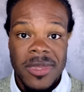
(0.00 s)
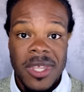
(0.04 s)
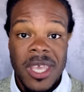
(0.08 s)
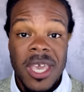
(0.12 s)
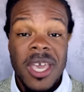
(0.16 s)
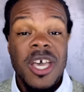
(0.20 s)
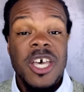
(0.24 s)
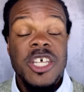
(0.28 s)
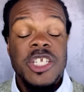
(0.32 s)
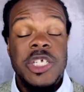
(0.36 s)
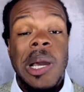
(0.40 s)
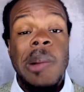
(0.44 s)

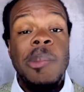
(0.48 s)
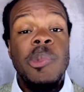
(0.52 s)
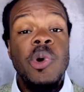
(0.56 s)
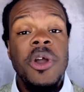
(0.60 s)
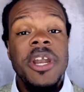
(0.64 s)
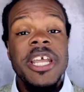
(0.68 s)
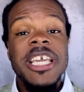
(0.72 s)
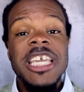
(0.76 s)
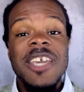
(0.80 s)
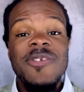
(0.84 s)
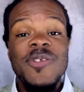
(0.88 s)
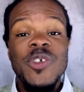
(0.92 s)
So I'm going to
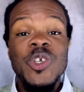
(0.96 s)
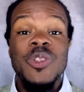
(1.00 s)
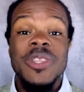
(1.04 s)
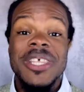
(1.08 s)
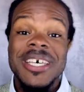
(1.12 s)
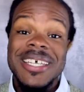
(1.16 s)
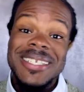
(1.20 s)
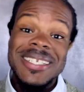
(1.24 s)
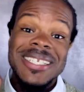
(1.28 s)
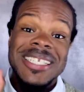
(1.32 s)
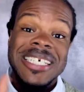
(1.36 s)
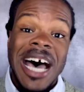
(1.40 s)
give you the
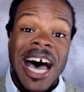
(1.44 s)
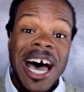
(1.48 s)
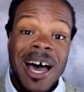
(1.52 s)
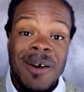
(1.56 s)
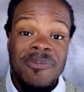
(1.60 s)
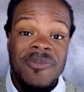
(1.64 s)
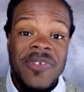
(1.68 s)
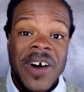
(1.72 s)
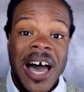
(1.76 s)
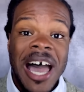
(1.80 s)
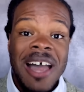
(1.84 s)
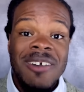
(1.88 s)
top
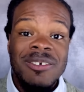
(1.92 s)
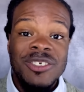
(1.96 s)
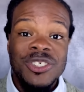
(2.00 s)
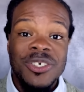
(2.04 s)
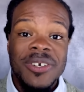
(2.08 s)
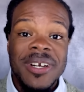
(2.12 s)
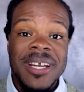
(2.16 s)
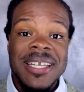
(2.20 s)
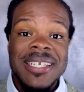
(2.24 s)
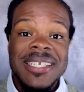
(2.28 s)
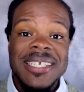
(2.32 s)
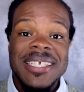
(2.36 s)
five
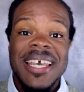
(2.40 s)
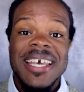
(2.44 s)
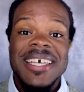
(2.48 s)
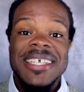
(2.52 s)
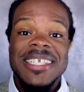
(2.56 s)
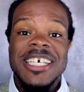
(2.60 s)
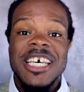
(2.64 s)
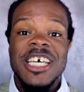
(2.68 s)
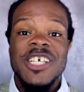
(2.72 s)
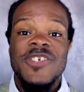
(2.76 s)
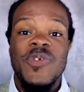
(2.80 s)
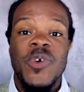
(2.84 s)
trends
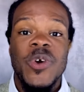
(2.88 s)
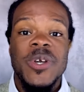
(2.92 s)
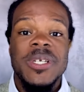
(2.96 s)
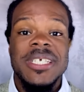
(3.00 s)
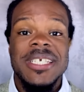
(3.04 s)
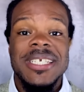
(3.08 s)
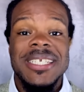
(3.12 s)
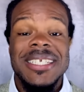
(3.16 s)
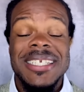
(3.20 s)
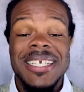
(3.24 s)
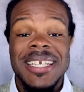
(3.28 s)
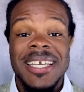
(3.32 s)
Salesforce
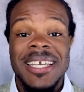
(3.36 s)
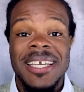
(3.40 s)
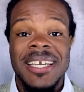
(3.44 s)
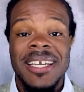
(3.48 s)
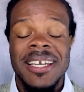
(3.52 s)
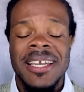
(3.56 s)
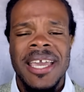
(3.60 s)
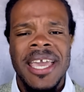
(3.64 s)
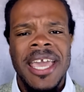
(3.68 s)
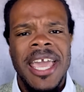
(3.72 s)
is seeing